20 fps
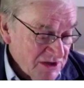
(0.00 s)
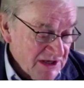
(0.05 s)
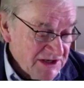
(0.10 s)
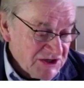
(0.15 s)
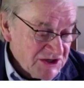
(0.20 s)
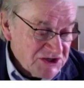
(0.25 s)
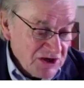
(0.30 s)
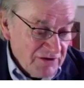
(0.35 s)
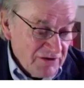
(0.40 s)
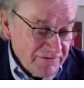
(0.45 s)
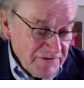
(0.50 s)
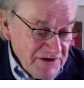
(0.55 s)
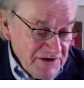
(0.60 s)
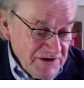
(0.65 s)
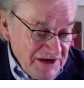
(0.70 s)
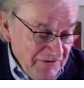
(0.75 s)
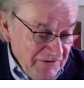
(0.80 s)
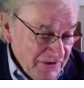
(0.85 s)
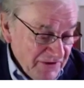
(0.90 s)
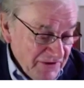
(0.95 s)
it's often
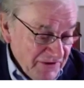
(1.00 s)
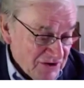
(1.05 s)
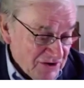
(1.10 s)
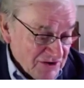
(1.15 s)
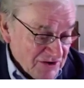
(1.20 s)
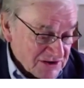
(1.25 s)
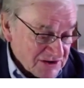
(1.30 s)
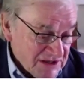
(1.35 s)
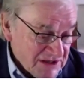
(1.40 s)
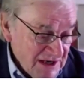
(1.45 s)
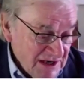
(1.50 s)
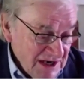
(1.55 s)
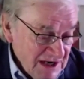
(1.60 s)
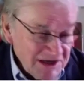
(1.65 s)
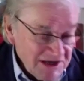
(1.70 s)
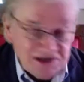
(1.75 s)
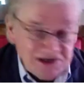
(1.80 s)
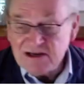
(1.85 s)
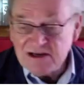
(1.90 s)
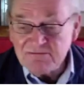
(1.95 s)
difficult and
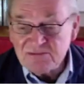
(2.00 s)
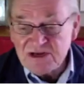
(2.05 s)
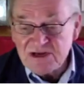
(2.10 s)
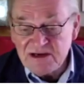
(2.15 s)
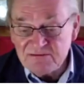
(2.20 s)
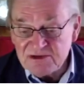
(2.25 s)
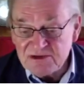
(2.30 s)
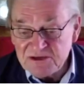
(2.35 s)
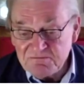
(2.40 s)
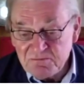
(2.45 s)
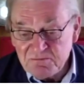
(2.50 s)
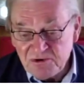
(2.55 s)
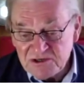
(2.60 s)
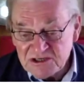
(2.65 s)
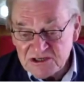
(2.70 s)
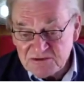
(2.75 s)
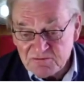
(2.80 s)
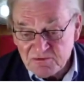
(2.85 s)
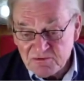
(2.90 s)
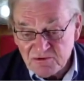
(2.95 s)
sometimes
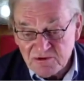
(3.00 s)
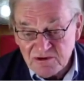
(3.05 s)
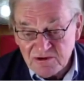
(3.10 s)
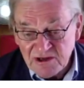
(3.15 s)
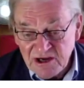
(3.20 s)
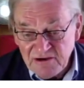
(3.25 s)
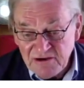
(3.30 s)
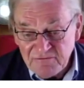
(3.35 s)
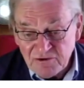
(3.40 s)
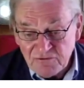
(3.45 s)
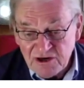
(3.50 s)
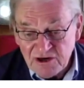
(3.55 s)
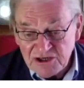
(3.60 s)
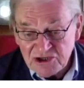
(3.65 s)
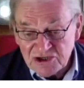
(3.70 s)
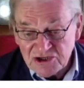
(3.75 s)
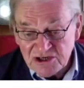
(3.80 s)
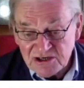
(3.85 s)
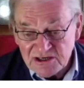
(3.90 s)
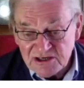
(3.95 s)
impossible for
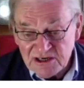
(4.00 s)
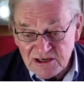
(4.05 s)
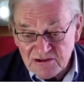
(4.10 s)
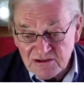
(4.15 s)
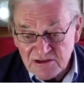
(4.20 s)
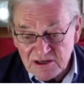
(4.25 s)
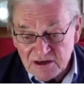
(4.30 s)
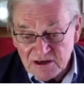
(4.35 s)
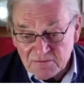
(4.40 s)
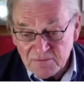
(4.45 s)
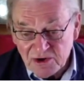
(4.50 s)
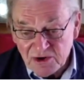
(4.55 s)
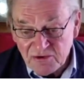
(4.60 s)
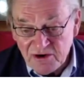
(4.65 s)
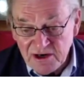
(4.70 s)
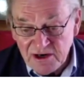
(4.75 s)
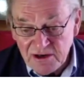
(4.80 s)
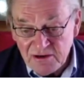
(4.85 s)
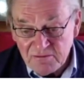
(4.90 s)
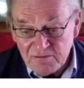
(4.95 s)
racial and ethnic
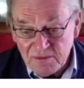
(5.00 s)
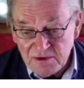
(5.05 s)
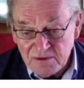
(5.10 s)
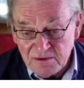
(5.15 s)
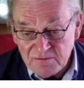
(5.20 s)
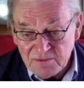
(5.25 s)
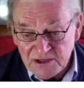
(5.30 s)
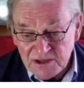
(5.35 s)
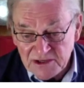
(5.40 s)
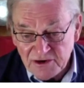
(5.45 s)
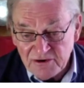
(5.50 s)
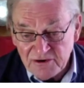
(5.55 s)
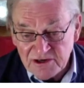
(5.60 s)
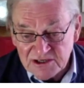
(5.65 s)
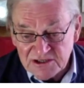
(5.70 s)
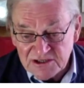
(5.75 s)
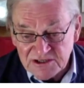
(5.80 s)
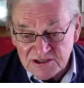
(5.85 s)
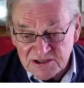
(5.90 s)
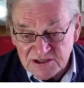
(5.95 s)

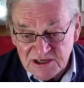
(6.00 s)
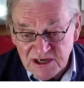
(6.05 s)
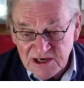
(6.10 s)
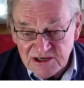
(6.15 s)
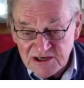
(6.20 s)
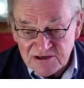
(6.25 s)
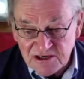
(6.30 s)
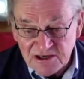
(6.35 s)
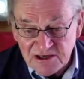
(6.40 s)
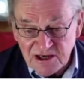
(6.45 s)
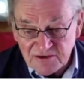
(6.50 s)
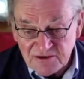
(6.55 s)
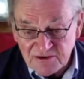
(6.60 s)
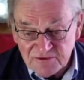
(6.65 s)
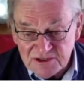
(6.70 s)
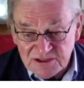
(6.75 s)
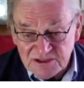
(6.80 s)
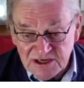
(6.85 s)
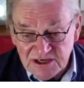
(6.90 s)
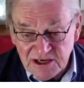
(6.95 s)
minorities to get the
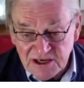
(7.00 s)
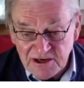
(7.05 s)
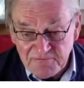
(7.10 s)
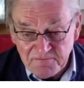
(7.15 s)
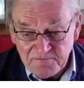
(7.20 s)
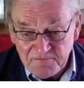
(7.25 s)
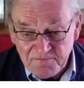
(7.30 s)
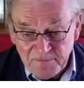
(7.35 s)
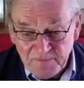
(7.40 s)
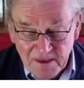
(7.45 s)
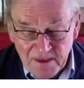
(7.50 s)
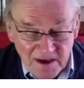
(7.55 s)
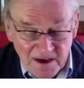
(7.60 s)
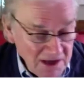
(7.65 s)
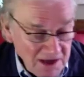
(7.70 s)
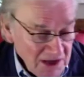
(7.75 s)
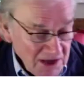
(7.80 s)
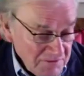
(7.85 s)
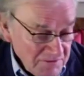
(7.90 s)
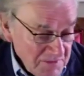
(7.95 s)
same
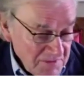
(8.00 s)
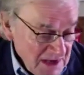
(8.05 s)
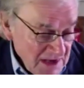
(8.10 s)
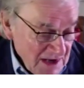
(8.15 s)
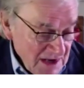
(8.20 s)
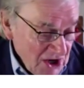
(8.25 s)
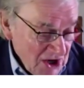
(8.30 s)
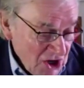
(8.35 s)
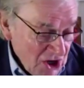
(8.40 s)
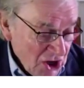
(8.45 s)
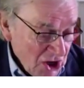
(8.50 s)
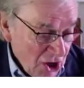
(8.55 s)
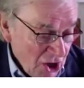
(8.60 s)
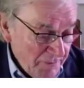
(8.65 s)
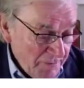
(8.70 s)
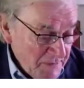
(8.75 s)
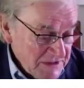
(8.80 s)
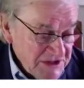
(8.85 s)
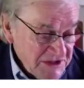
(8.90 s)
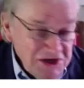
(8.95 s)

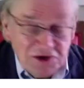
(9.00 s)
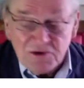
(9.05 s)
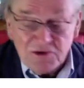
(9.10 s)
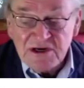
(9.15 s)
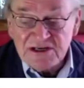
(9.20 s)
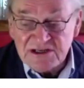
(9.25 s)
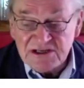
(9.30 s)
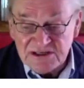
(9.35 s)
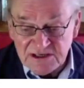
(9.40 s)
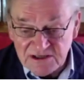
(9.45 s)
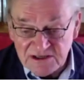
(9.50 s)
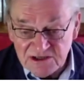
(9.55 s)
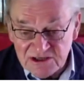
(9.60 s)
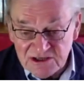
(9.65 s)
opportunity